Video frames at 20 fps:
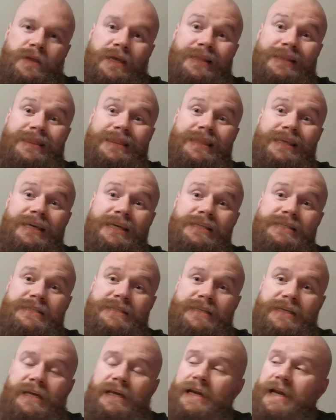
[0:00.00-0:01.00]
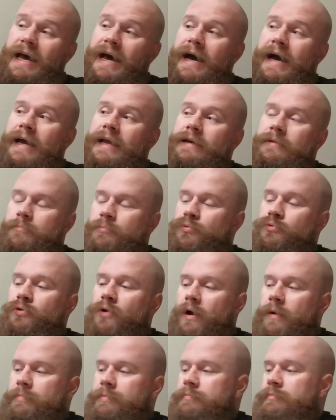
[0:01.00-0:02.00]
at least a 9,
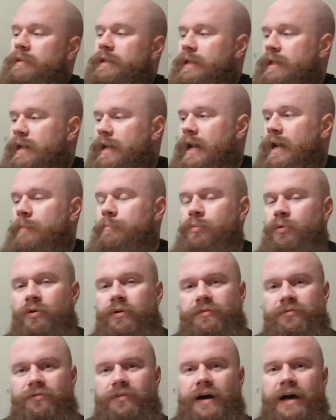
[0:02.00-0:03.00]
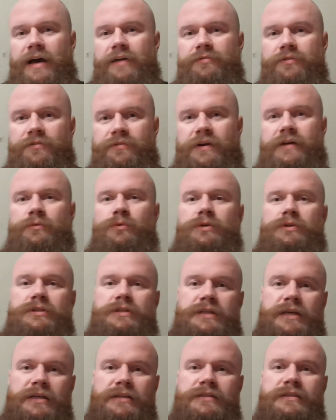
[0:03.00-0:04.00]
probably a 9.5 if I
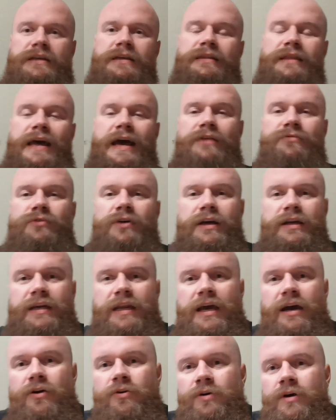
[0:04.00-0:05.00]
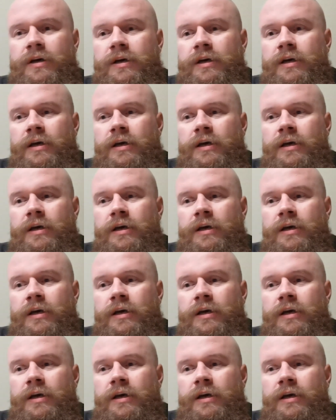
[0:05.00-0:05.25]
was tasting that right now.